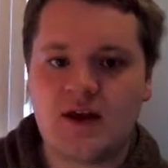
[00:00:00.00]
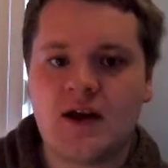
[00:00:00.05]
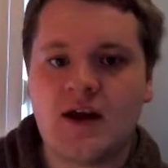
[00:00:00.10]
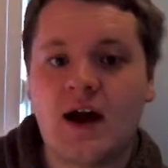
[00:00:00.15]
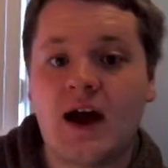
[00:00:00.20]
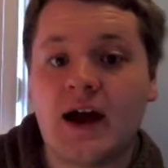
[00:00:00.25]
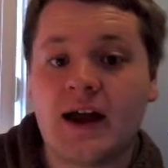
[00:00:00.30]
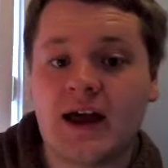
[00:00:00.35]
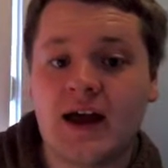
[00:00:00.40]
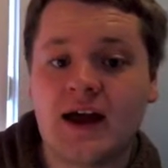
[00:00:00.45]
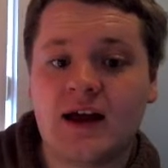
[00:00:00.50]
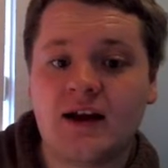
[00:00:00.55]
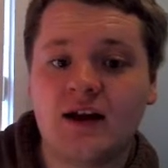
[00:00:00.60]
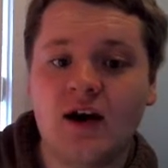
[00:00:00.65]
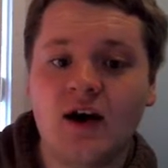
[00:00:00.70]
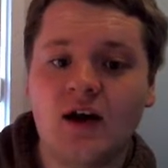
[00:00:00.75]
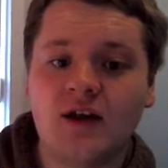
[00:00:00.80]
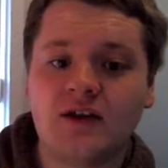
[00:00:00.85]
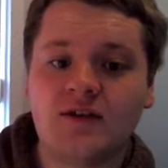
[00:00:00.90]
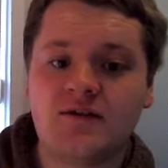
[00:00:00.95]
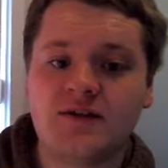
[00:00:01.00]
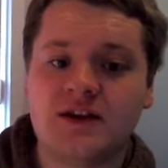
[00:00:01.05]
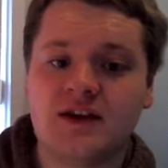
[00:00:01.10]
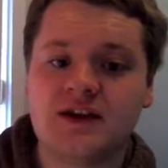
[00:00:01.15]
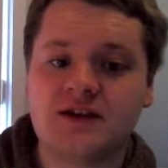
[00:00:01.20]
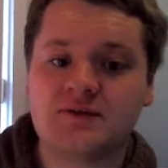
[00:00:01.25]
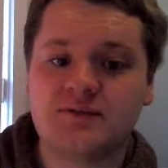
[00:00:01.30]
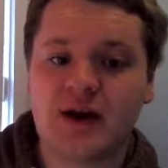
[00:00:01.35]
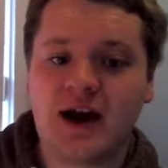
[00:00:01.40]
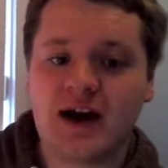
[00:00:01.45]
Again, all of
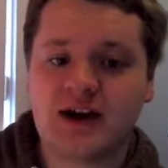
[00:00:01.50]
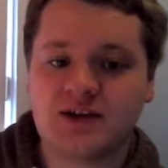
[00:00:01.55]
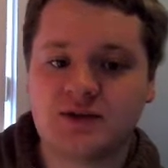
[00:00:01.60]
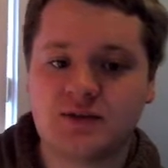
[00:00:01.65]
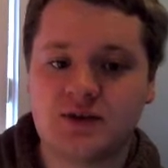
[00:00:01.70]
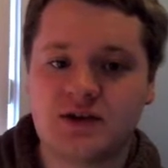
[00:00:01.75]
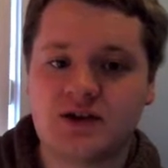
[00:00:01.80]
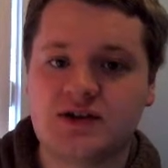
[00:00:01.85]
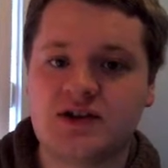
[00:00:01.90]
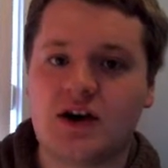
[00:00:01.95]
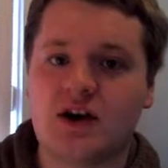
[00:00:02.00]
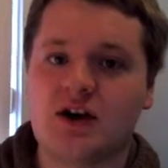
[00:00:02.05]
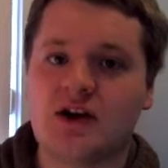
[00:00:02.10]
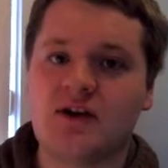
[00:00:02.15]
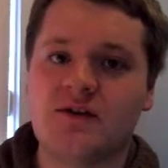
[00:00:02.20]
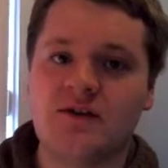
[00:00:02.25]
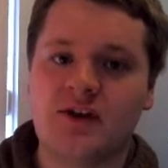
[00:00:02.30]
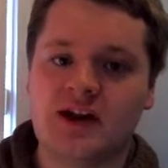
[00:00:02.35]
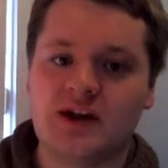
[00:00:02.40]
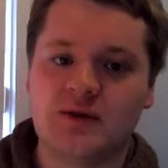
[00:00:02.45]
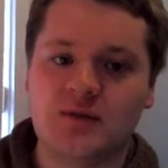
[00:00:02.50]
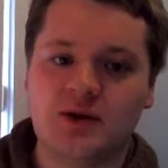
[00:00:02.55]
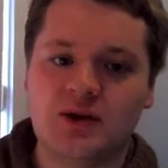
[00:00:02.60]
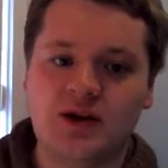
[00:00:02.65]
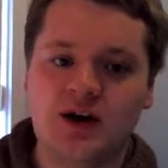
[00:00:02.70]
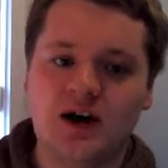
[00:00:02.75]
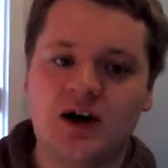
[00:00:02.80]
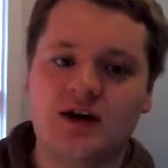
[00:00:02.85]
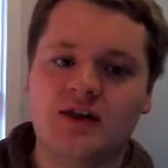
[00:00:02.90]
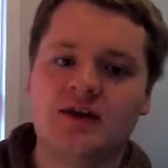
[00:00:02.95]
these passwords are available
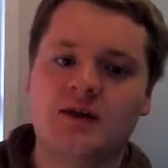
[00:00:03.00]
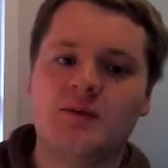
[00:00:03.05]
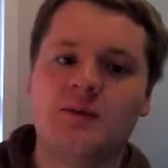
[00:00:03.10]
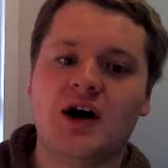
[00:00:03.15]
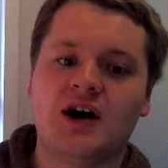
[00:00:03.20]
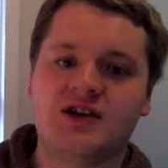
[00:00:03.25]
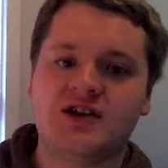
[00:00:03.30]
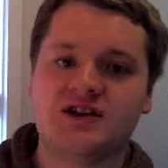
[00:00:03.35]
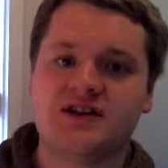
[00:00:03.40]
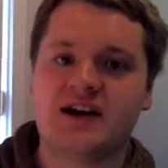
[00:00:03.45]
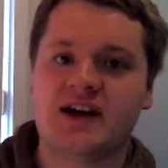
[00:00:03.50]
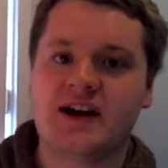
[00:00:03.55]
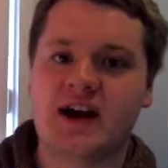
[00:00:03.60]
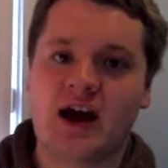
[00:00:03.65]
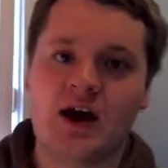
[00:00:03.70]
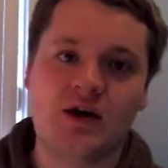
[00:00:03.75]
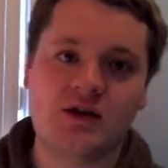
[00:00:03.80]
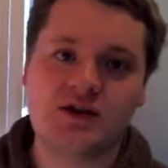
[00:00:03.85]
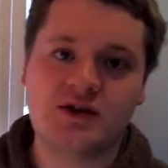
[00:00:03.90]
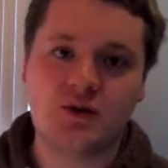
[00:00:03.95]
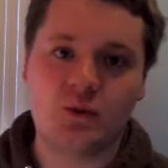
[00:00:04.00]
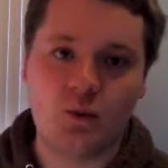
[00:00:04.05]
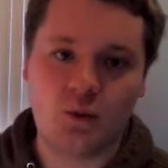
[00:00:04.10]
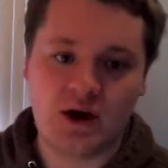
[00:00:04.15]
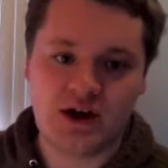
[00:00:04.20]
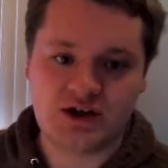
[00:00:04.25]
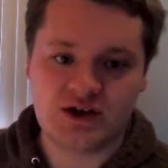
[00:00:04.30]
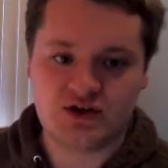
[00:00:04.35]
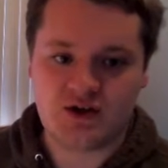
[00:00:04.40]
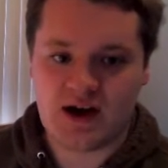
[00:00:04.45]
on the Modus account
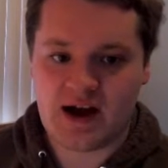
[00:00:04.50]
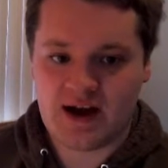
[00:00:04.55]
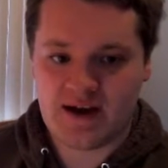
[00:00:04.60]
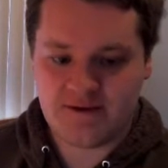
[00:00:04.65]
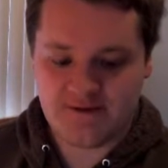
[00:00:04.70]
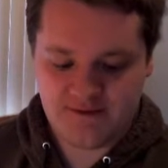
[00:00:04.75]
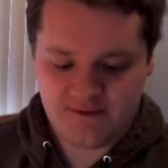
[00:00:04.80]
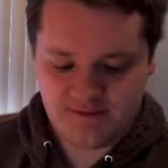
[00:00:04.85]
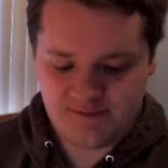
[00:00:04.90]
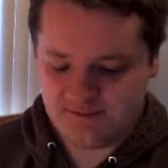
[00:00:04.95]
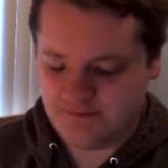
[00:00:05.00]
OneDrive.